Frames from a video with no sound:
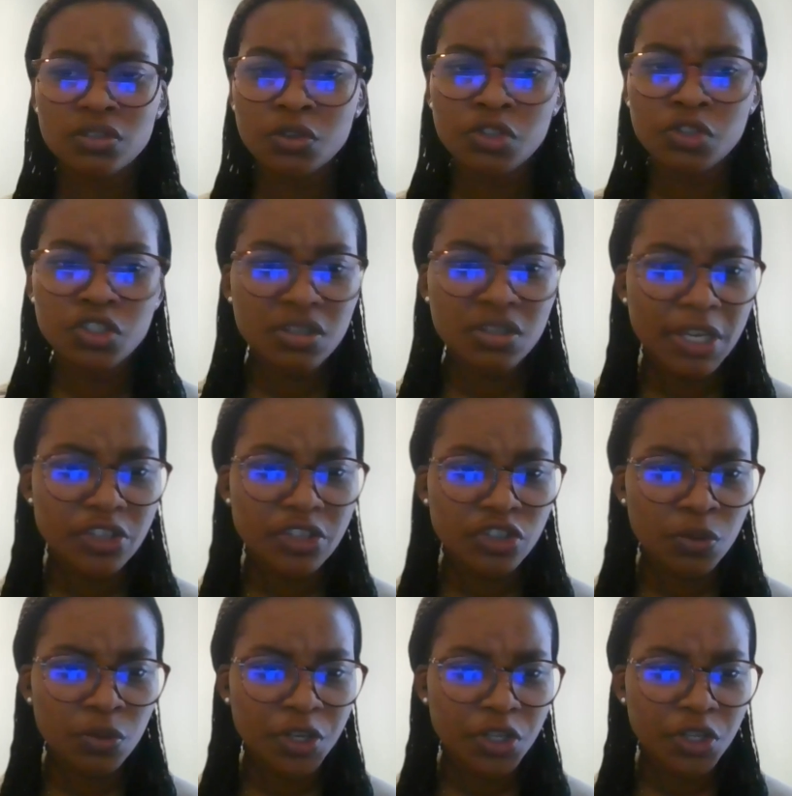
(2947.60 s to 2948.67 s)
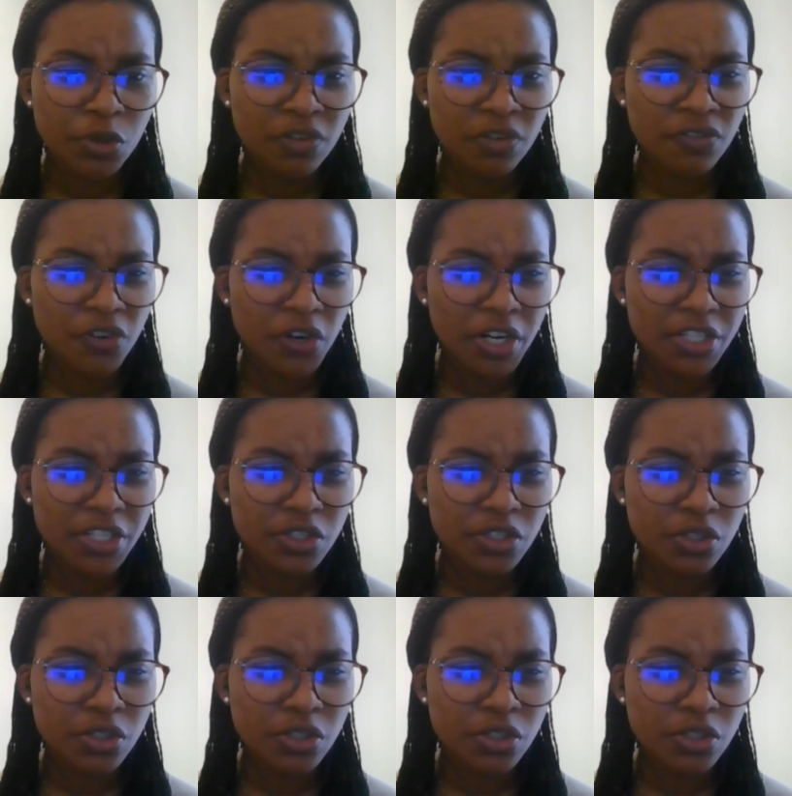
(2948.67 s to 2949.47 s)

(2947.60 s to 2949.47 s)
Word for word: So just to make sure, were you referring